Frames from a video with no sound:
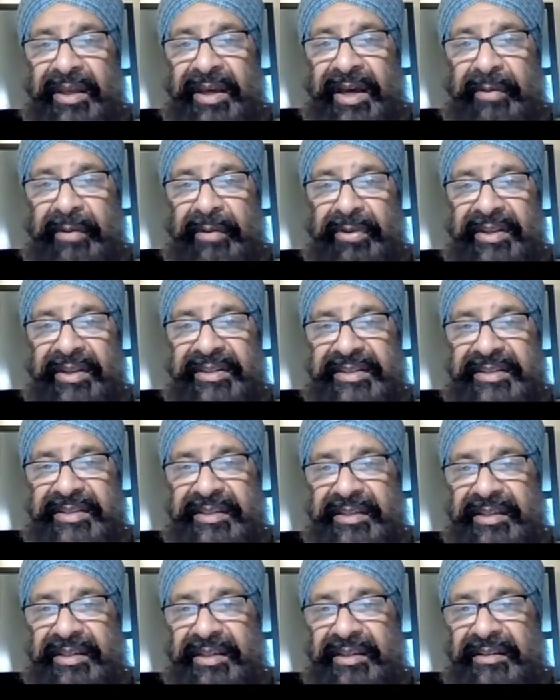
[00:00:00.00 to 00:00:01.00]
And we can
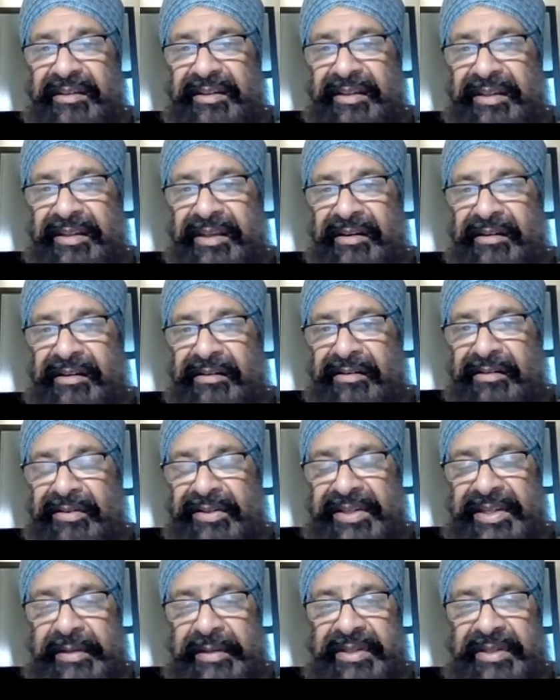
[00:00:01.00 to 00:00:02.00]
see that the
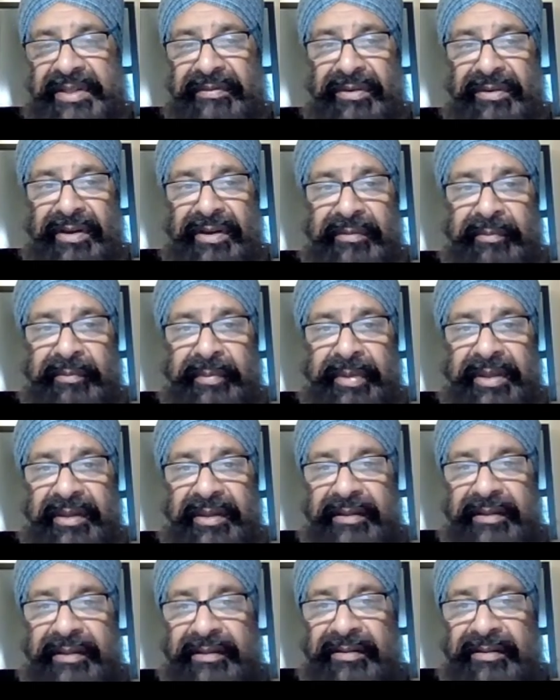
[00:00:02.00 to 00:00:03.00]
arch seems to have gotten
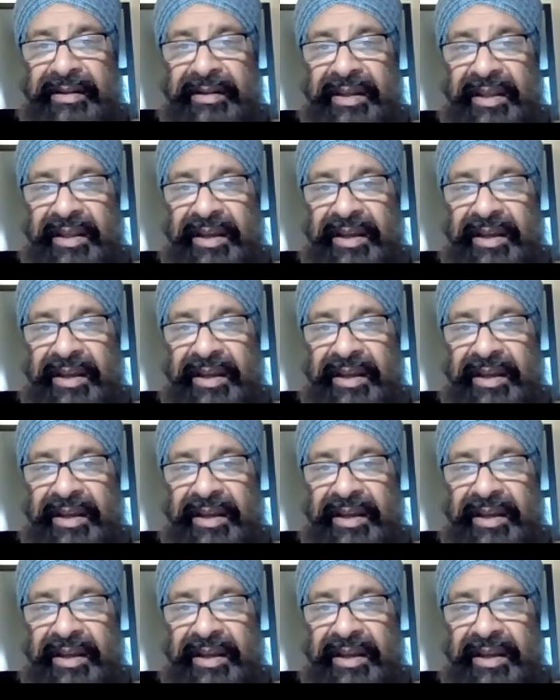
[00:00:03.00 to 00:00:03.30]
bigger